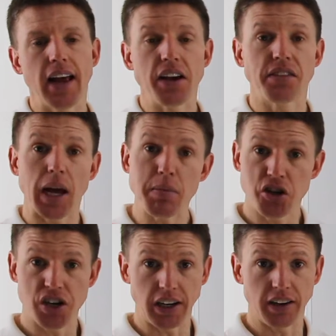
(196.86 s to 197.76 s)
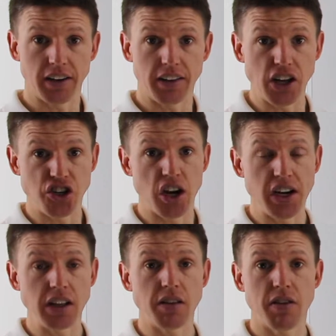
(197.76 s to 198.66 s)
establishing their
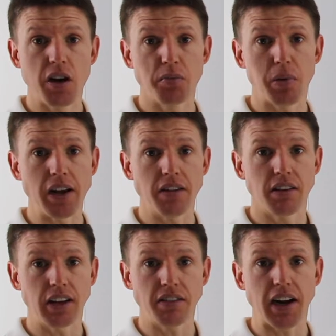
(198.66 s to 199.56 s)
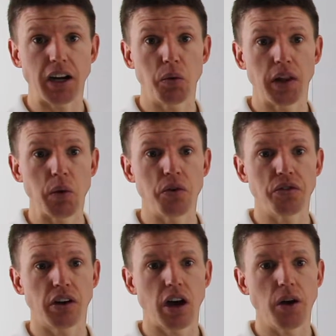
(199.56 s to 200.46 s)
journey in the first place and exactly where they want
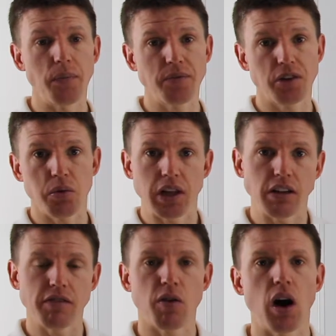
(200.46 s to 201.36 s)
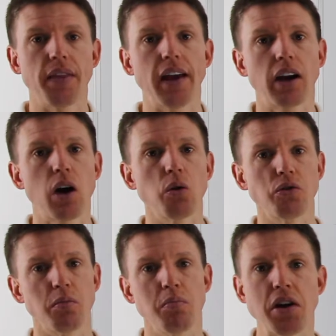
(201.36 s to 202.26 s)
to go. So we then define their
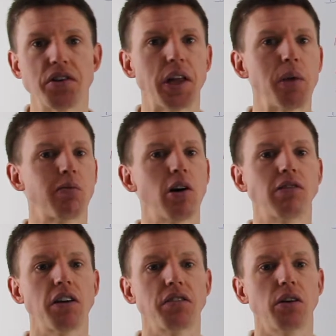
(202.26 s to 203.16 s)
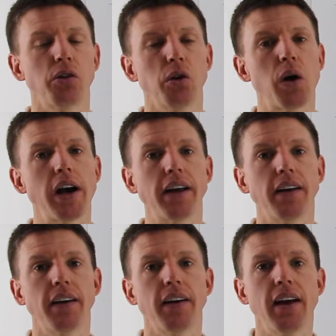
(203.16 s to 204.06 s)
goals and measure their progress along the way.
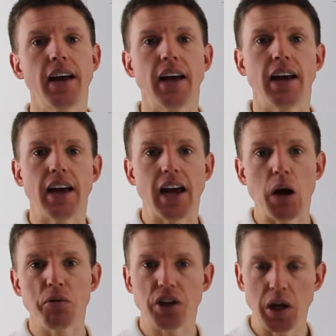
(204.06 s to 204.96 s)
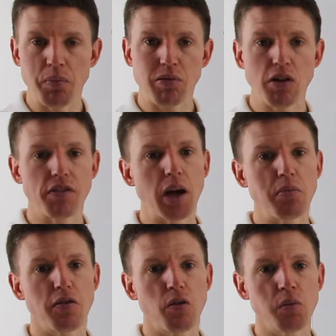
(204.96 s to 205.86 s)
It helps to improve their
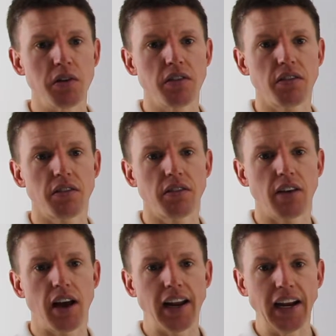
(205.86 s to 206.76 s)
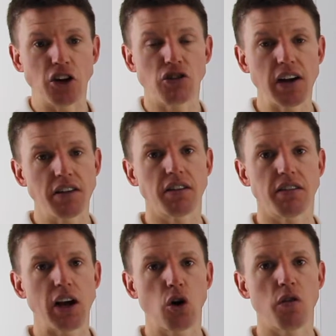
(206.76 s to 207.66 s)
performance, and it increases
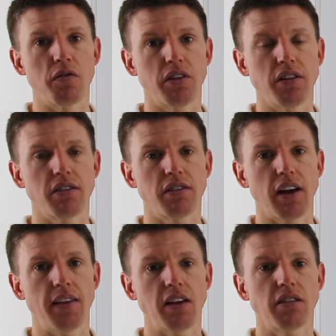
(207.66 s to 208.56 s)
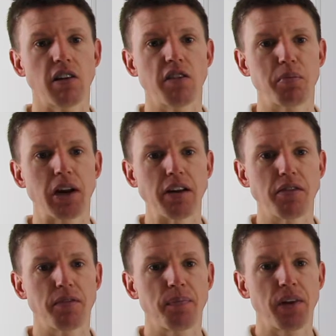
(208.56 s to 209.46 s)
their confidence and their
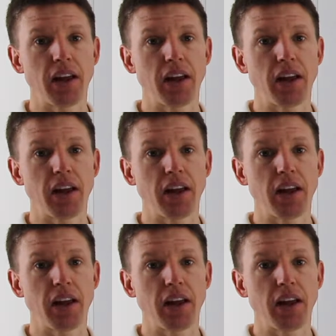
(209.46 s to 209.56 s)
self-belief.